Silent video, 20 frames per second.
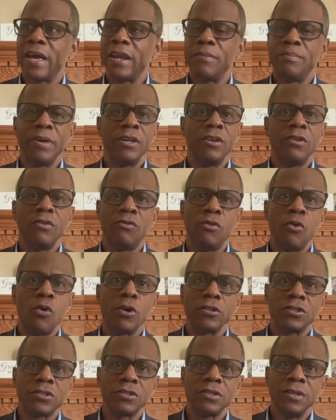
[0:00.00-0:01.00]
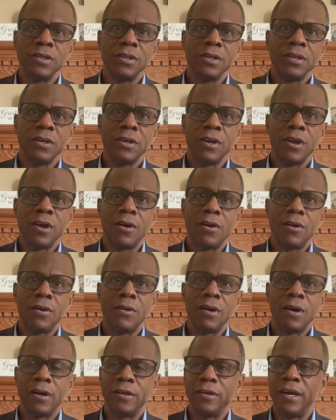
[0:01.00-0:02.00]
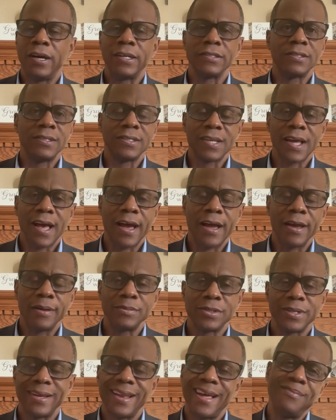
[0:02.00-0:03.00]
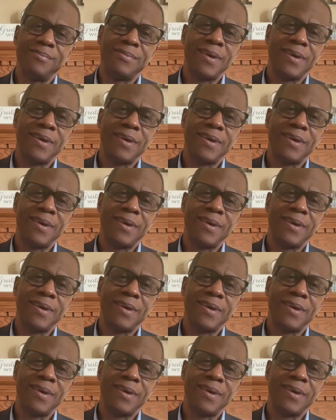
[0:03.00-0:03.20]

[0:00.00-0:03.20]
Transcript: that have been divorced, a dozen times, and I'm